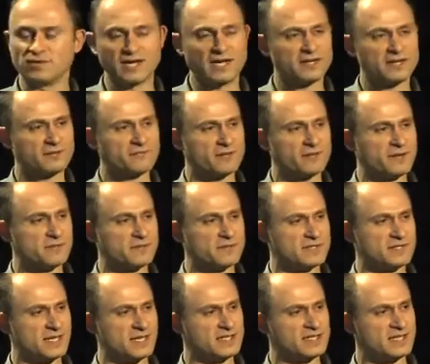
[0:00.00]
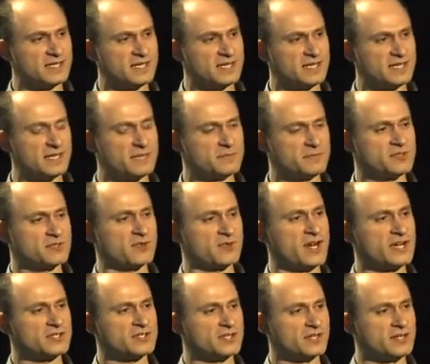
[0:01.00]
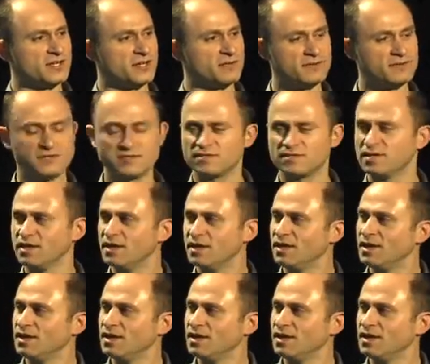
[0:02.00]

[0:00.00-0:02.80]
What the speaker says: kind of represented an abstraction. It was